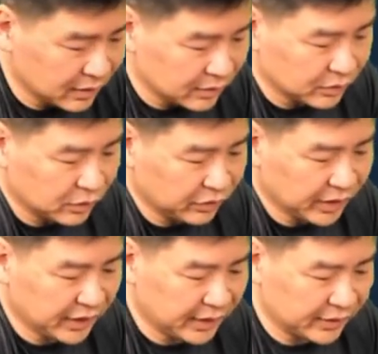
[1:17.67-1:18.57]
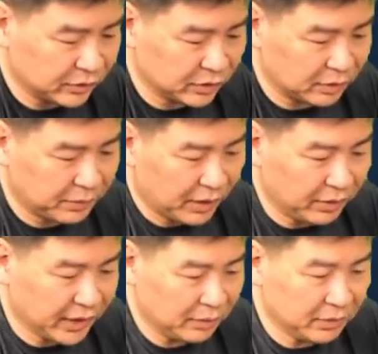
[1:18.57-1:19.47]
so over here there's also the power
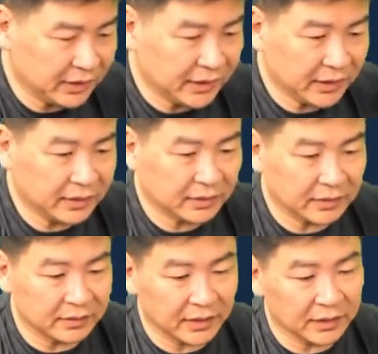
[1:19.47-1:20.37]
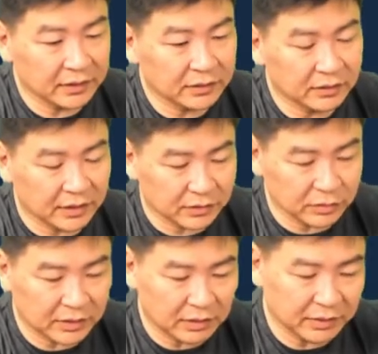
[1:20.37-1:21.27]
cable here. Alright, so there's
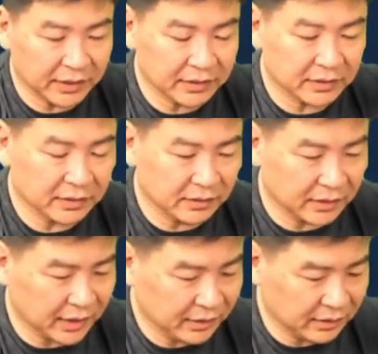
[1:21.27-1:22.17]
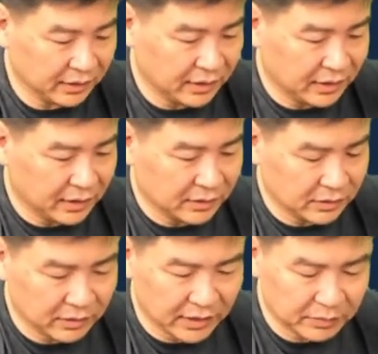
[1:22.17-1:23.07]
two round heads. Okay,
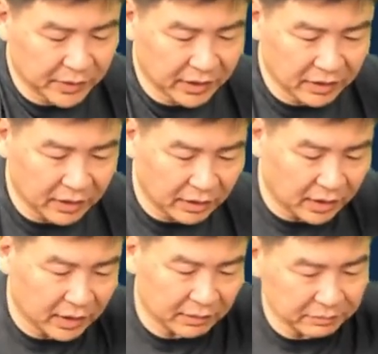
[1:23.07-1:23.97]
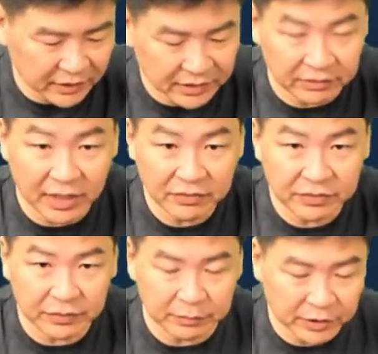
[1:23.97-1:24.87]
so this being, it's arrived
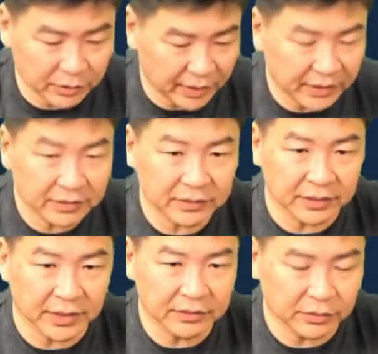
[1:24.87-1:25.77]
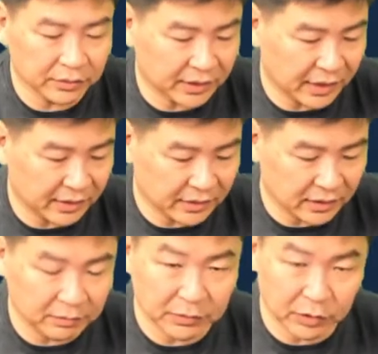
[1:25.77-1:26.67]
from the US. Okay, so there's a
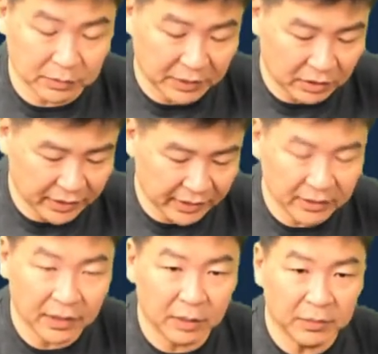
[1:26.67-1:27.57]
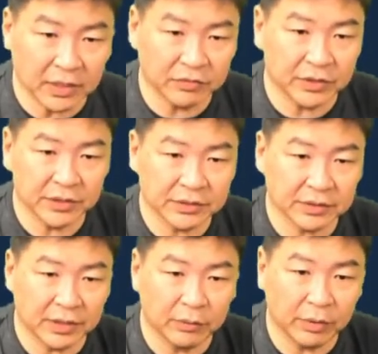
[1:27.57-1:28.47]
US power head. But of course,
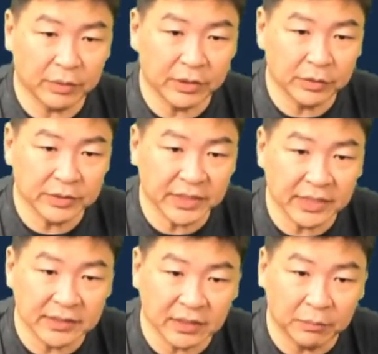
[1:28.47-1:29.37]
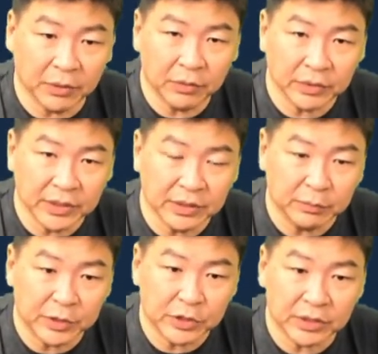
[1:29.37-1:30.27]
when we are using it in Singapore, we need to
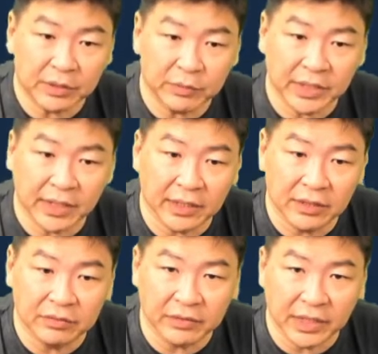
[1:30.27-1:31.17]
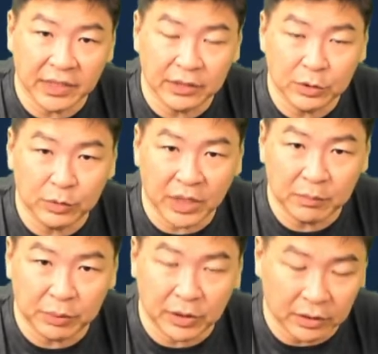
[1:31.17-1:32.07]
make sure that we have a
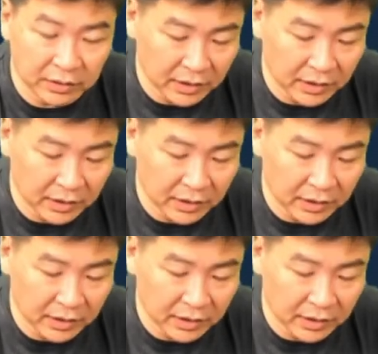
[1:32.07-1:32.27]
UK prong